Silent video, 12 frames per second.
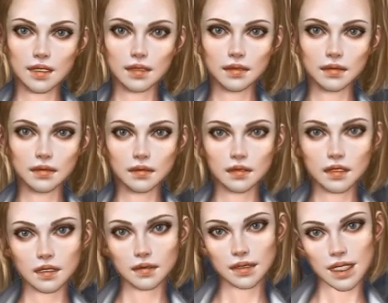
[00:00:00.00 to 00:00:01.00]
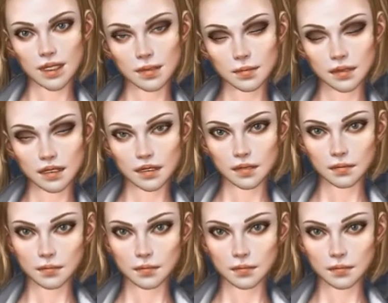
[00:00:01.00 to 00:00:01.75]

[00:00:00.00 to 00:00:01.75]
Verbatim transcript: follow the link in description or